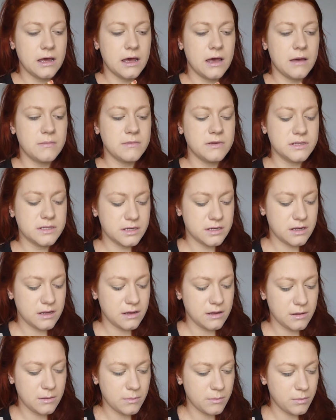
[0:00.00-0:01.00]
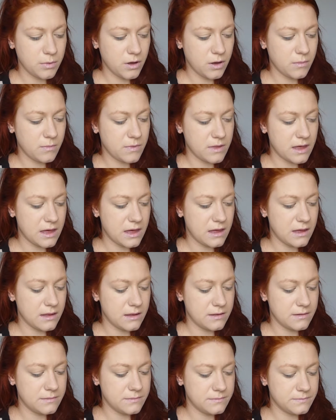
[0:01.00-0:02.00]
I'm just going to pop that
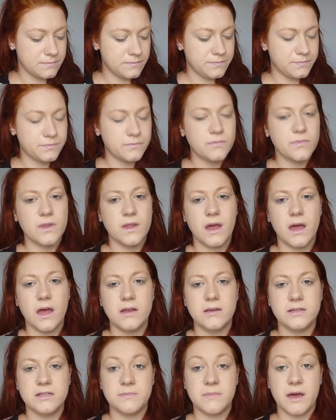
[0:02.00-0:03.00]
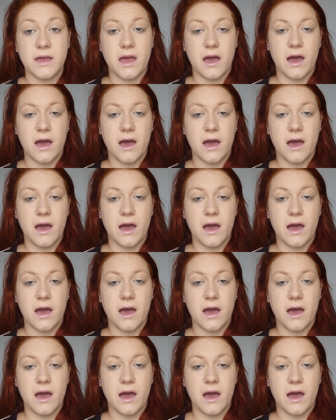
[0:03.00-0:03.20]
under my